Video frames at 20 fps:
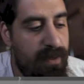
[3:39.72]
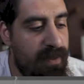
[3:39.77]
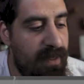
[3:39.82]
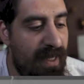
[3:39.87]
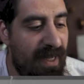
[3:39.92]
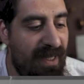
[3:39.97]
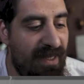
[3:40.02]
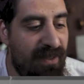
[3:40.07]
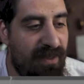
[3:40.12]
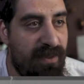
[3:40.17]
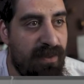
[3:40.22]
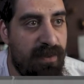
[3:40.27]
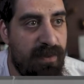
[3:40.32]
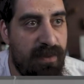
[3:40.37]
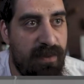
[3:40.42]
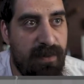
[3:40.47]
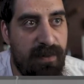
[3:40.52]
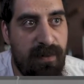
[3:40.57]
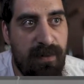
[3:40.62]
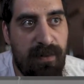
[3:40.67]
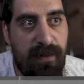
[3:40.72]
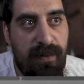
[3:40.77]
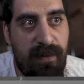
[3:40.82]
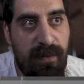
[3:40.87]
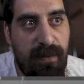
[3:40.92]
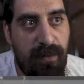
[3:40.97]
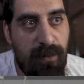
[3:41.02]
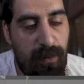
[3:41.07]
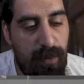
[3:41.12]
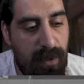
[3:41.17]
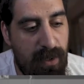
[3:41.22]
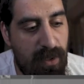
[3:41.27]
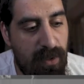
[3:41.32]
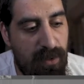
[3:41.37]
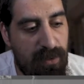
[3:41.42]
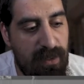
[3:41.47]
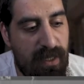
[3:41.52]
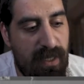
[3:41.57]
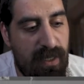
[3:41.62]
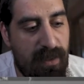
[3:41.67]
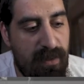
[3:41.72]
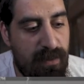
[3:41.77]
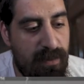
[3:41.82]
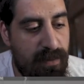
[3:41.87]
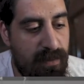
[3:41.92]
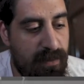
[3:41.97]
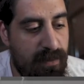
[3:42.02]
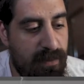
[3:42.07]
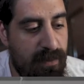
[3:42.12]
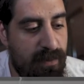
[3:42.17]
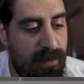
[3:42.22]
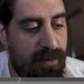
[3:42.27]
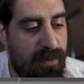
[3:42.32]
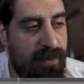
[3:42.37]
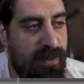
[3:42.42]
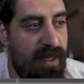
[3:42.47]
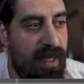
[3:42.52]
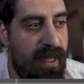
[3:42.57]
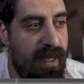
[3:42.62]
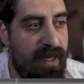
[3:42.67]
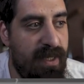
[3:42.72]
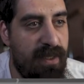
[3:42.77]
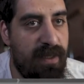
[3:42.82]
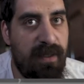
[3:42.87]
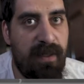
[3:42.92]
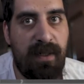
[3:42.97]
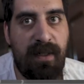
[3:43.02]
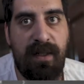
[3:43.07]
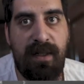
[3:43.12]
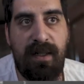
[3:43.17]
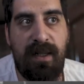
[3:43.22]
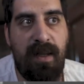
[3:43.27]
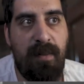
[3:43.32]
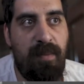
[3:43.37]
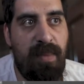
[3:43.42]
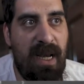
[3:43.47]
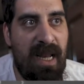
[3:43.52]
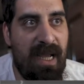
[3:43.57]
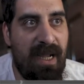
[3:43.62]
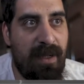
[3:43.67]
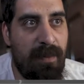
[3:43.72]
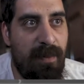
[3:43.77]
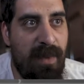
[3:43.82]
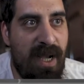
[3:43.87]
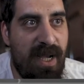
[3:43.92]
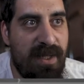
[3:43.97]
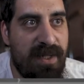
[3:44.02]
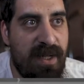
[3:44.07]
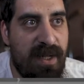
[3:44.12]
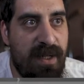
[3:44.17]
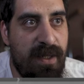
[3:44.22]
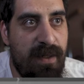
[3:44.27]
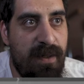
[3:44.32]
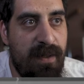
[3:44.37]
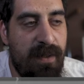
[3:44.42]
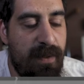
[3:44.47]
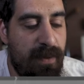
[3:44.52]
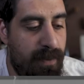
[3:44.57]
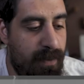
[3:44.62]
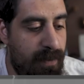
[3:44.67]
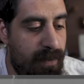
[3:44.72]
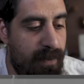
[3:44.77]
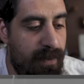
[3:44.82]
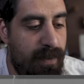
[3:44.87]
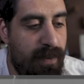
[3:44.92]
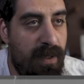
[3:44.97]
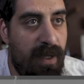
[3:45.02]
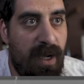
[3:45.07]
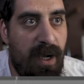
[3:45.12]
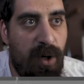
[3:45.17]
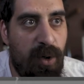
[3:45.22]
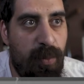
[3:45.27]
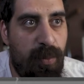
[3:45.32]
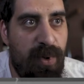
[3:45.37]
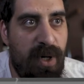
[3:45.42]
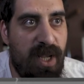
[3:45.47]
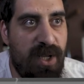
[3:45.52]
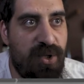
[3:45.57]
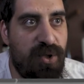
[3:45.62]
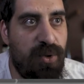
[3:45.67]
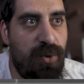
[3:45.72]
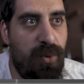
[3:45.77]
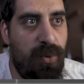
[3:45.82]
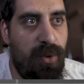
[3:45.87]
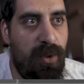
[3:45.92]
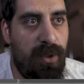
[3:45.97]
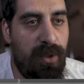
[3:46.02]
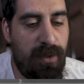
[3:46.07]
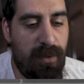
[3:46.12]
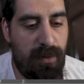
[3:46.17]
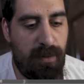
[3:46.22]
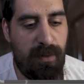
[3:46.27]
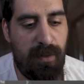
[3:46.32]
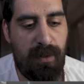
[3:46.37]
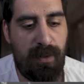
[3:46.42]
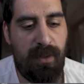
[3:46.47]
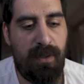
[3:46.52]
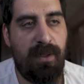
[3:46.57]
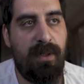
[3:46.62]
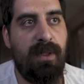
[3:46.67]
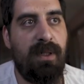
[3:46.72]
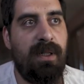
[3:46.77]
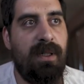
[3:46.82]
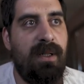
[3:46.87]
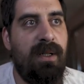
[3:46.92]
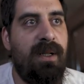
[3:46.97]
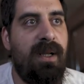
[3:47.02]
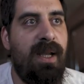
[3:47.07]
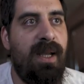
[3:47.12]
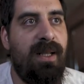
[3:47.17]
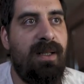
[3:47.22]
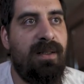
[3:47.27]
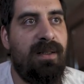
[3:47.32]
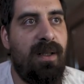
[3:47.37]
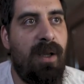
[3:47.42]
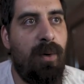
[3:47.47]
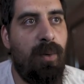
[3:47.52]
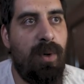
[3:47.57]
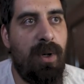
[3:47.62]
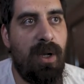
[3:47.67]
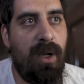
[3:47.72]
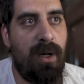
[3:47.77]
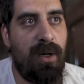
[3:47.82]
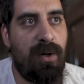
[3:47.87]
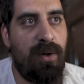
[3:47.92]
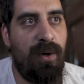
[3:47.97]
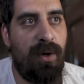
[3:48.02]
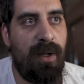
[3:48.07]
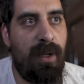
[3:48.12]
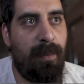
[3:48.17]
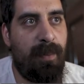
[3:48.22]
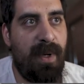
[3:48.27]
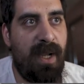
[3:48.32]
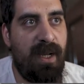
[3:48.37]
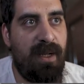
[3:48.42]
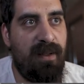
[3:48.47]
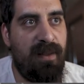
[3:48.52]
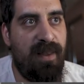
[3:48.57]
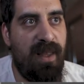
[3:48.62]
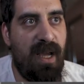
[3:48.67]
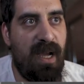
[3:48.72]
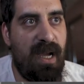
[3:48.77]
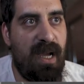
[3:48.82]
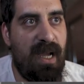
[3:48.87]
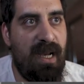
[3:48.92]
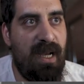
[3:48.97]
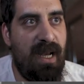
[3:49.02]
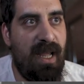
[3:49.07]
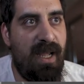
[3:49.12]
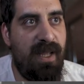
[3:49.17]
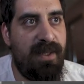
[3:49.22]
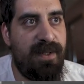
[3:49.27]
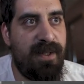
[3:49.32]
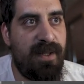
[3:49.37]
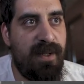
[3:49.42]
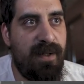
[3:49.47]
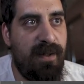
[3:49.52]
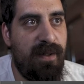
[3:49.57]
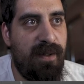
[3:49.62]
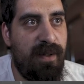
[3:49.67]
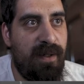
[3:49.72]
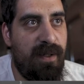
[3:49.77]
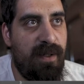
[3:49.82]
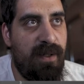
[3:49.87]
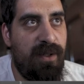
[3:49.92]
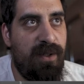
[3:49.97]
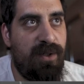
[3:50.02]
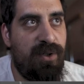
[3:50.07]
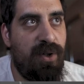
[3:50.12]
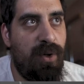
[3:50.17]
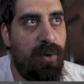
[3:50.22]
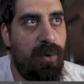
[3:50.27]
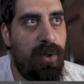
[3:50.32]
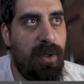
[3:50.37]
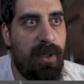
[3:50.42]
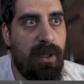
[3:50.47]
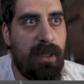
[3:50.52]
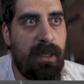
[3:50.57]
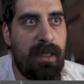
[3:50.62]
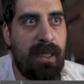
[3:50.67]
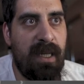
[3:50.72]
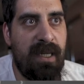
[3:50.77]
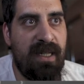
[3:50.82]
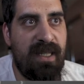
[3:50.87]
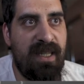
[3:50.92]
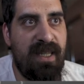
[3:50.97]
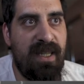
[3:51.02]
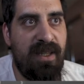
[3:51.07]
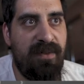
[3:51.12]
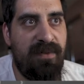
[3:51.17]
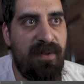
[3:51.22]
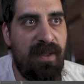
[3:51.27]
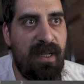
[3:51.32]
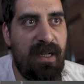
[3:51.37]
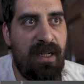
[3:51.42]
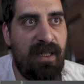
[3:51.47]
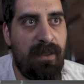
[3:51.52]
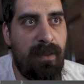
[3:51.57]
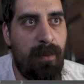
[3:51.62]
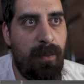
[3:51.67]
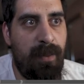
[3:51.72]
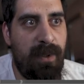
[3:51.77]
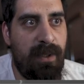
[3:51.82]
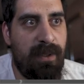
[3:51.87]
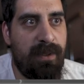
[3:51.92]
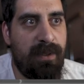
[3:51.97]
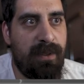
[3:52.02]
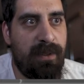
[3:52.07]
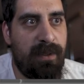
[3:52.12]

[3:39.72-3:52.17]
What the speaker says: and we're gonna take a black mask, our brush tool, and we are gonna paint the highlights so we can give a little bit